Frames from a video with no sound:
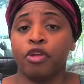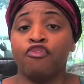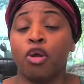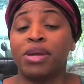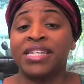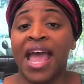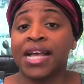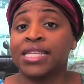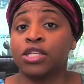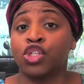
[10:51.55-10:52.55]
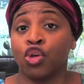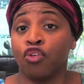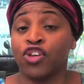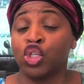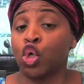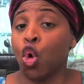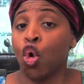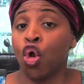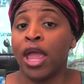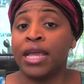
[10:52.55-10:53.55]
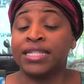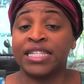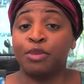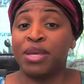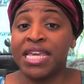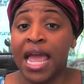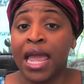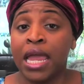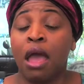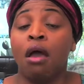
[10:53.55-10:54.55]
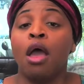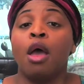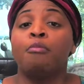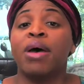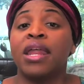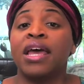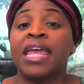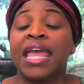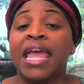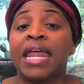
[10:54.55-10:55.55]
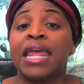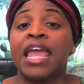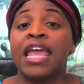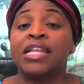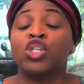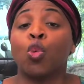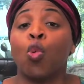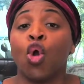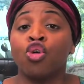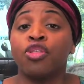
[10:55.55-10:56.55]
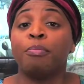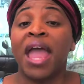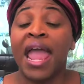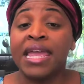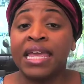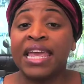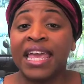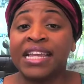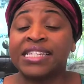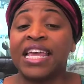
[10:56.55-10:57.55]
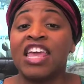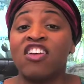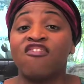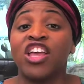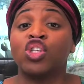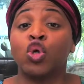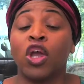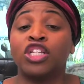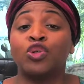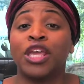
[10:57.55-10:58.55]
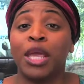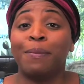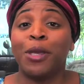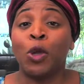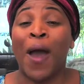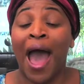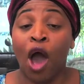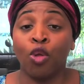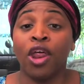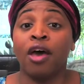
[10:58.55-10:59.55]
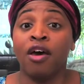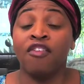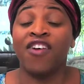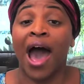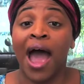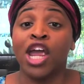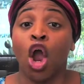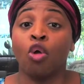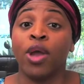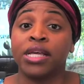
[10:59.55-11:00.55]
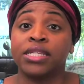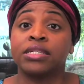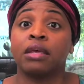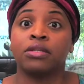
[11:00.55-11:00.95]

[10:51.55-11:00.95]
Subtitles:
from a tax service or a CPA, but again, it's worth paying it if it's going to keep you out of IRS